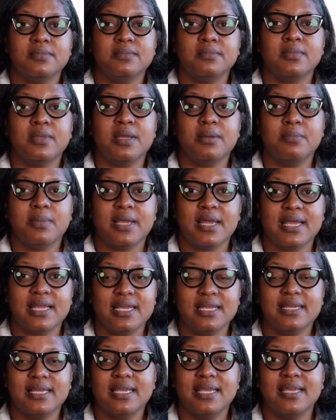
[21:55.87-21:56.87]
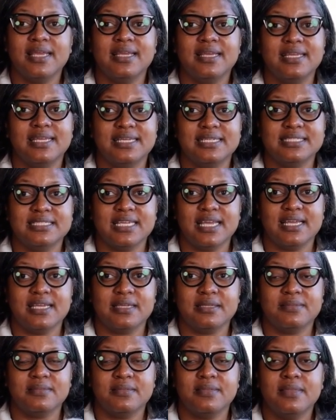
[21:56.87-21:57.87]
replay is like
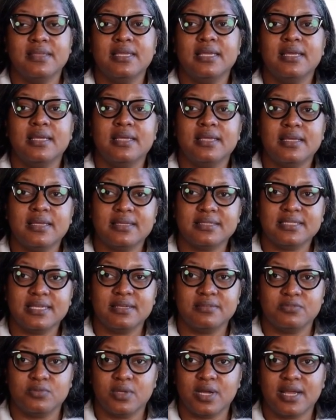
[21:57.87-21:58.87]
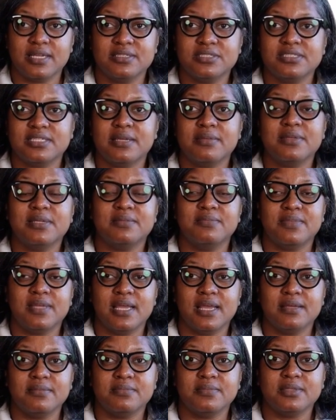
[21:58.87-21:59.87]
they've watched
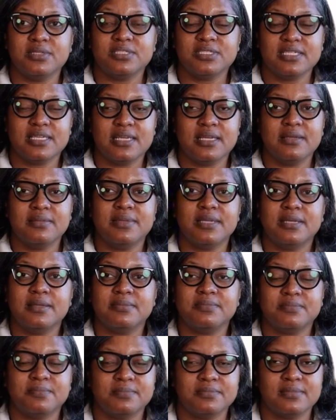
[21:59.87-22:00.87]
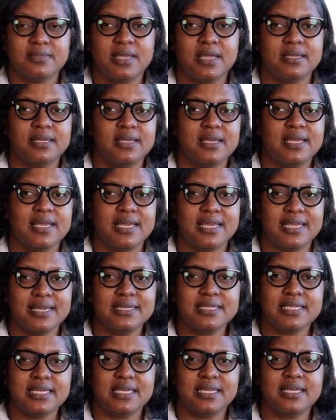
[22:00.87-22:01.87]
75% of it,
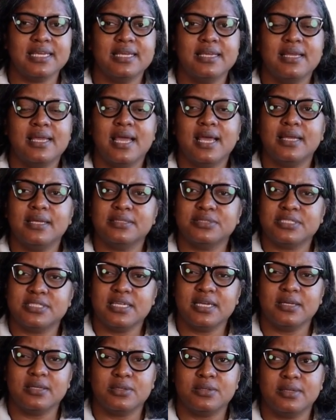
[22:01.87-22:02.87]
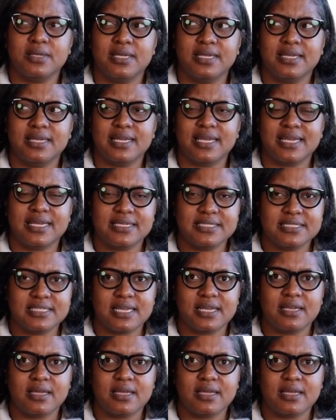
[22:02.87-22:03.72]
and then also as